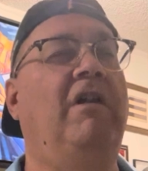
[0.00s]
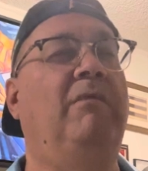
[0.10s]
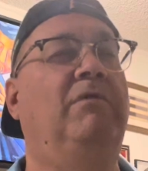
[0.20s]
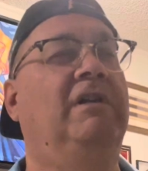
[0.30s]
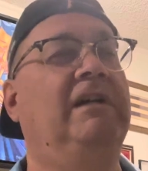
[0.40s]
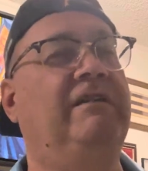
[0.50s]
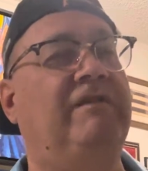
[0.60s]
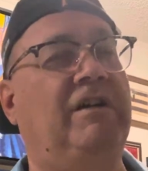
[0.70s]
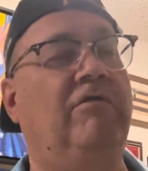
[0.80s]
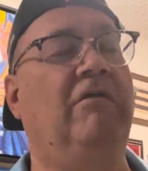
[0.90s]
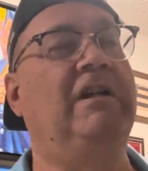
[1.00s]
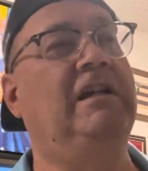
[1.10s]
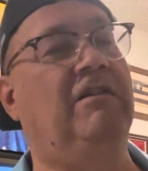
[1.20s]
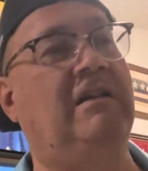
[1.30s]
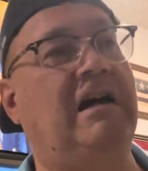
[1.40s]
I believe, at Green
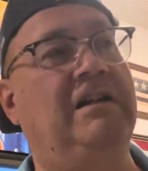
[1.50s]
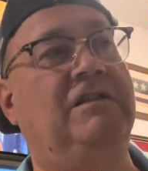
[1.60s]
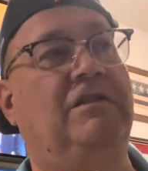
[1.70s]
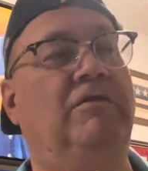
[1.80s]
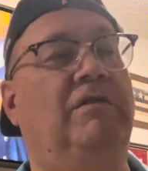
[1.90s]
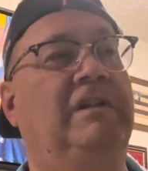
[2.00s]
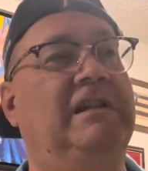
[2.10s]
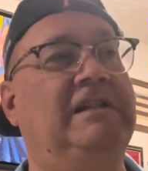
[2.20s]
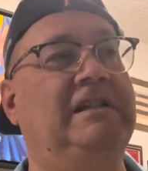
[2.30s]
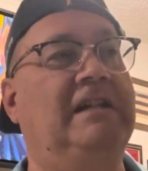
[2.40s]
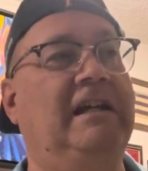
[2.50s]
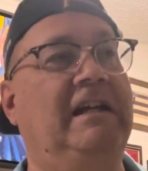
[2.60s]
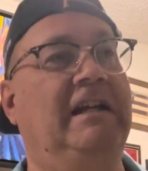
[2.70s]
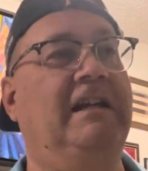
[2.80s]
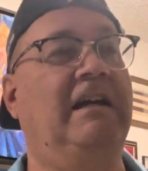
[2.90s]
Hill High School, unless he's taken
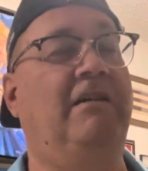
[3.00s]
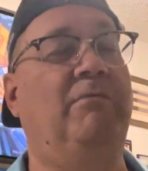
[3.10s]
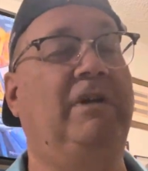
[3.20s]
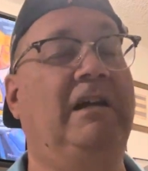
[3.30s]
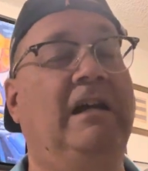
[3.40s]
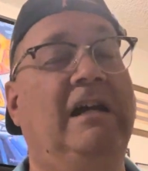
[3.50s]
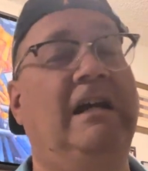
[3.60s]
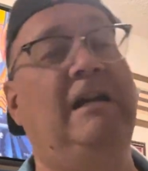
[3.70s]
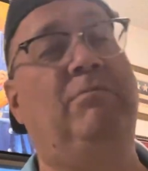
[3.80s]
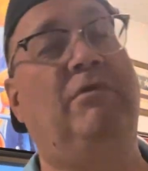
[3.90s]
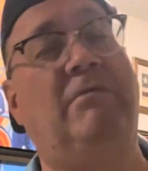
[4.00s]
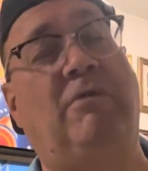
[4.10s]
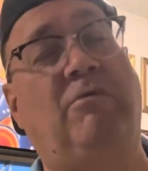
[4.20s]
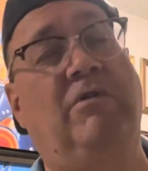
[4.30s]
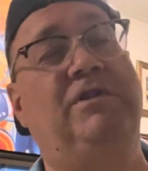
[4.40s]
it down. But he put my
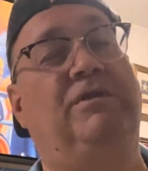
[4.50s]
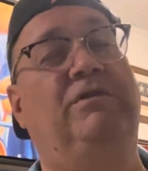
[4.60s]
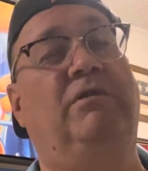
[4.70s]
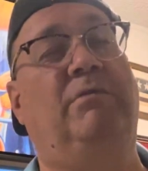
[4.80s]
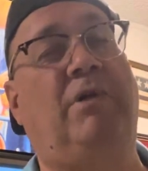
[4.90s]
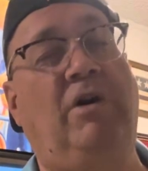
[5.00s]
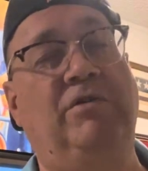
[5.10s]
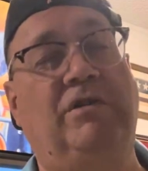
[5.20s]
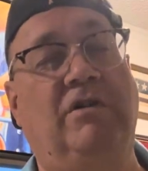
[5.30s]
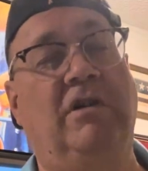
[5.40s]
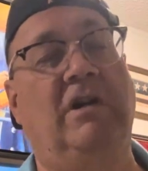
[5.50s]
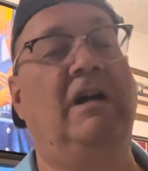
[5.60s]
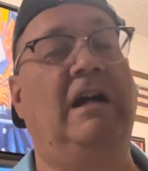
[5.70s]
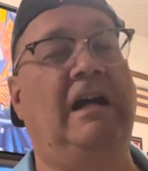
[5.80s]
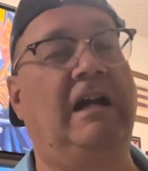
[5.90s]
words onto a poster,
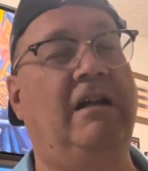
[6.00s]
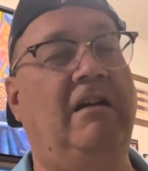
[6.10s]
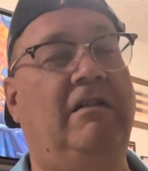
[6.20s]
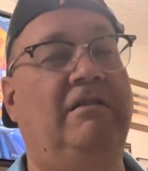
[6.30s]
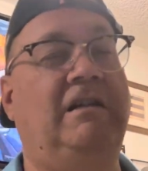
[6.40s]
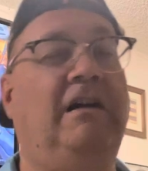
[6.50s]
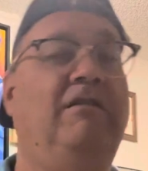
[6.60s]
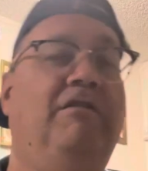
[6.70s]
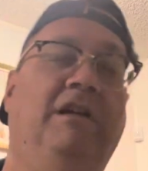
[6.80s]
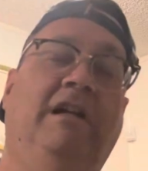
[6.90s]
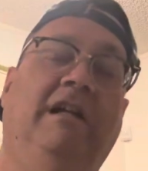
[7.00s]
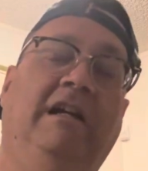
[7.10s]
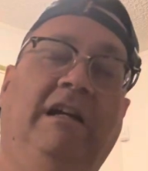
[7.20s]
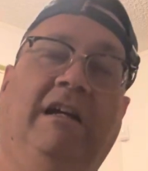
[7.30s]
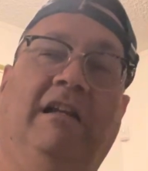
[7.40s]
and Tyler did, and
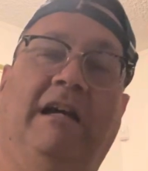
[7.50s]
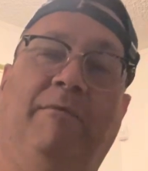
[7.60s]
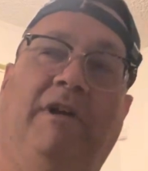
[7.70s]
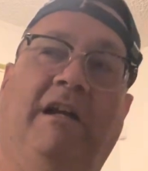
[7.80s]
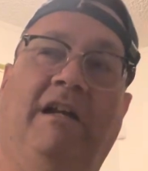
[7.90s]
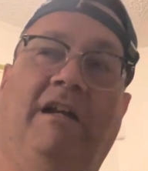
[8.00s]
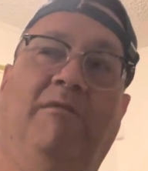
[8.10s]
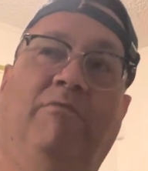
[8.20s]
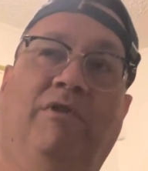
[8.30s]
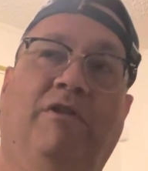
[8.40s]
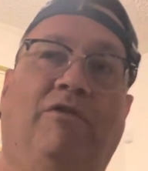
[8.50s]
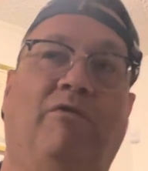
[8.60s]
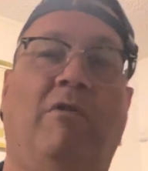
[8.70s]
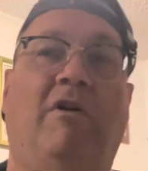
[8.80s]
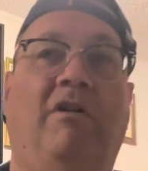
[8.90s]
he laminated it and put it on the
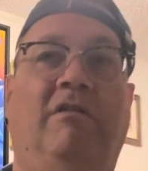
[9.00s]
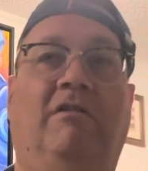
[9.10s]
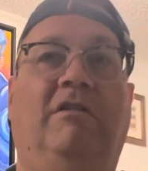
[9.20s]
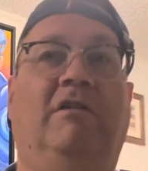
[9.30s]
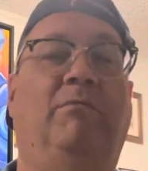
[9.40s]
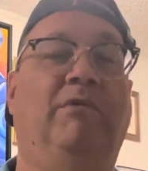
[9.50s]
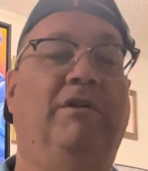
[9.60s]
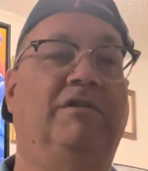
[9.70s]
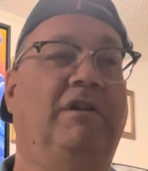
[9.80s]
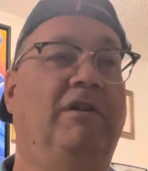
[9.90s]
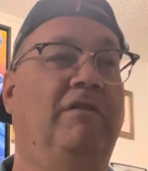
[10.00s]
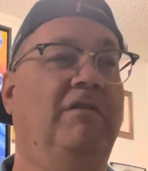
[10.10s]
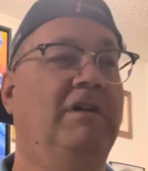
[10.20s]
wall a couple years ago.